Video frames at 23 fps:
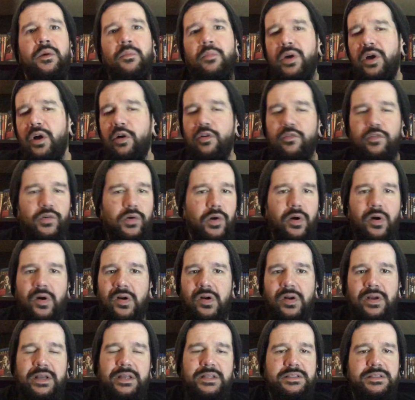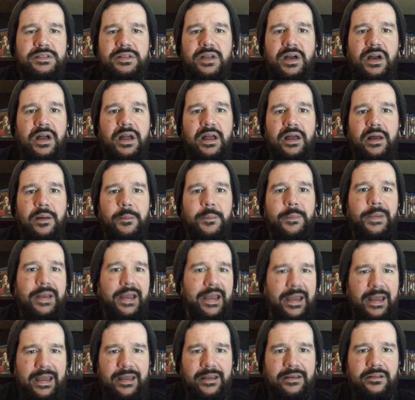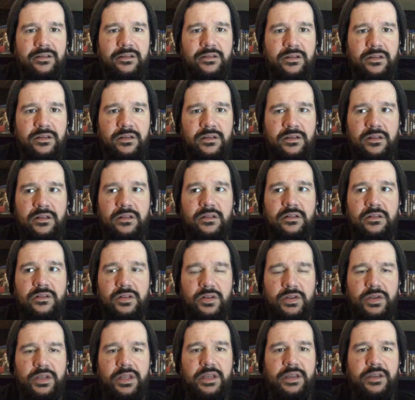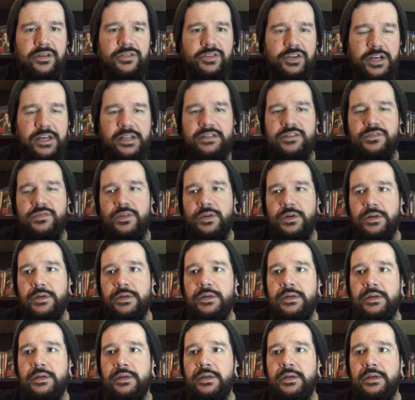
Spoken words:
But overall, it's not a bad looking transfer,